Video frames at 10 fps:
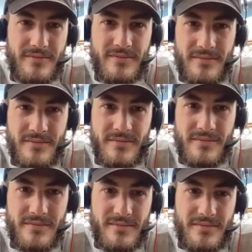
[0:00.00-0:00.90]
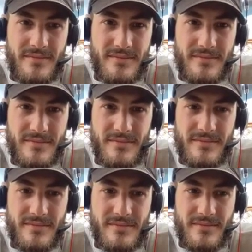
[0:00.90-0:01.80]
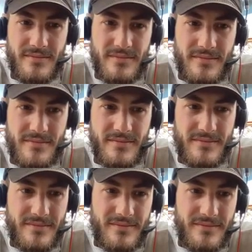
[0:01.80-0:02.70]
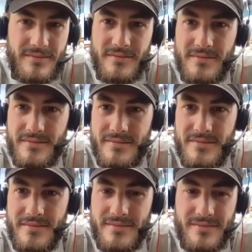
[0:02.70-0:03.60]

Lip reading: (silent)